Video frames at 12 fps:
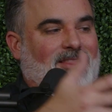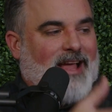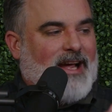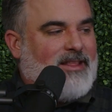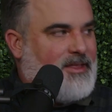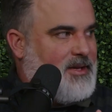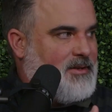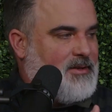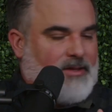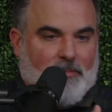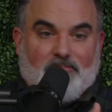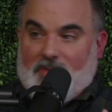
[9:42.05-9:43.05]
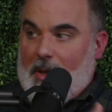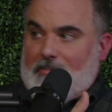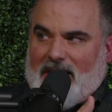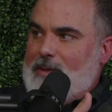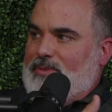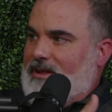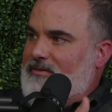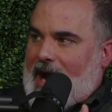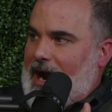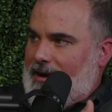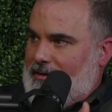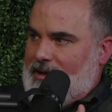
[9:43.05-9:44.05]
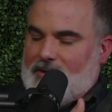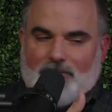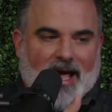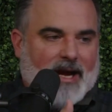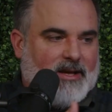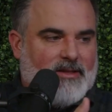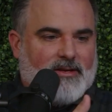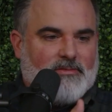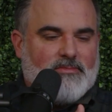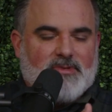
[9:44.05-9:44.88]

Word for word: like the, the, the people of Ireland back in the